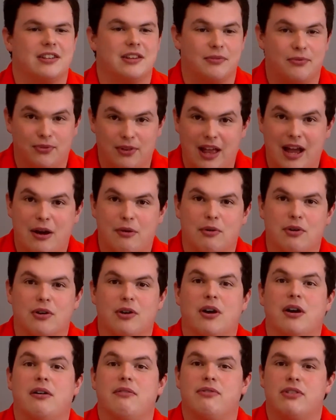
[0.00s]
The
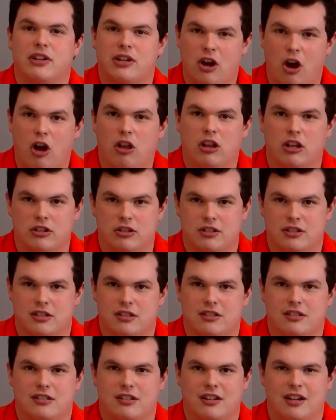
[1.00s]
flower of the
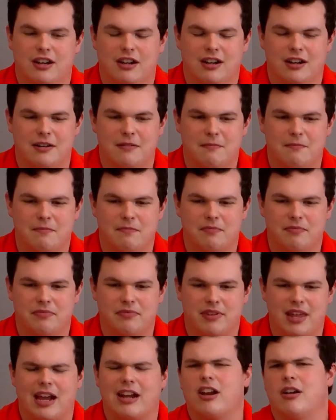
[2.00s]
caulis.
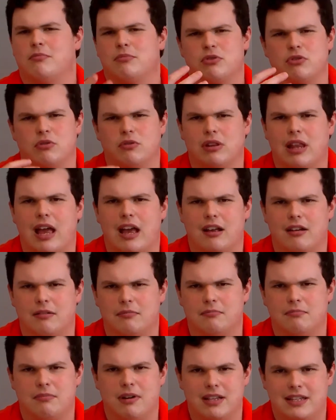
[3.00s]
That comes through
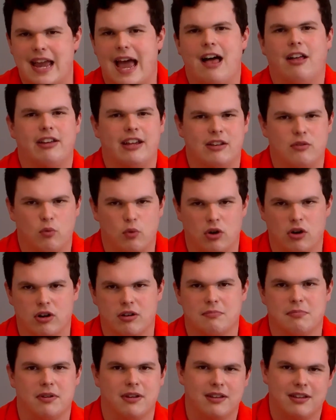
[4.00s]
an Italian
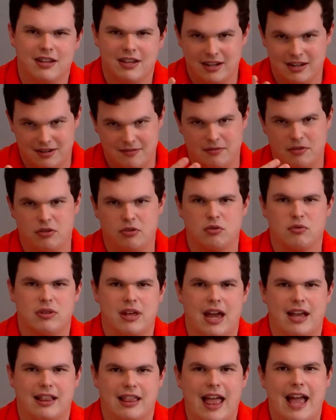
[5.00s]
word, but through
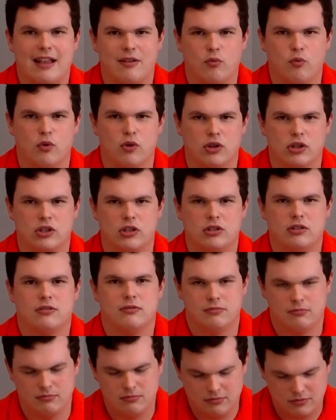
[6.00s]
that Latin word
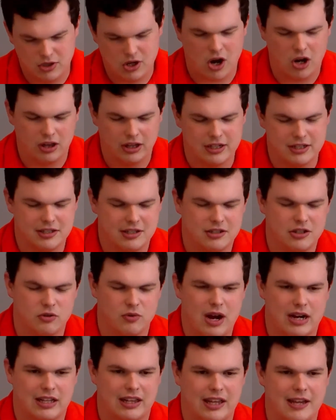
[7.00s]
caulis
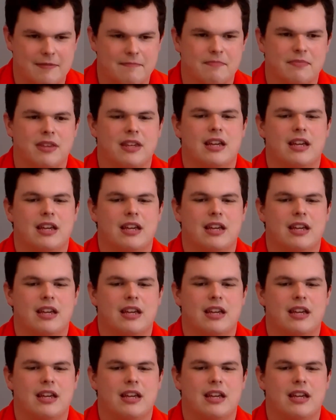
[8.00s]
directly.